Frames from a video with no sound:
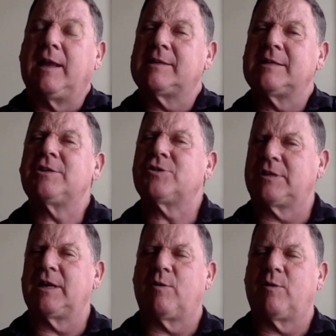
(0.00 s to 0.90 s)
and it's an
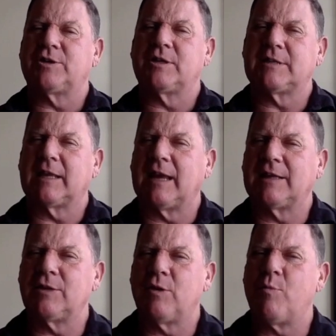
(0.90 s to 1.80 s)
interesting question because I'd like to know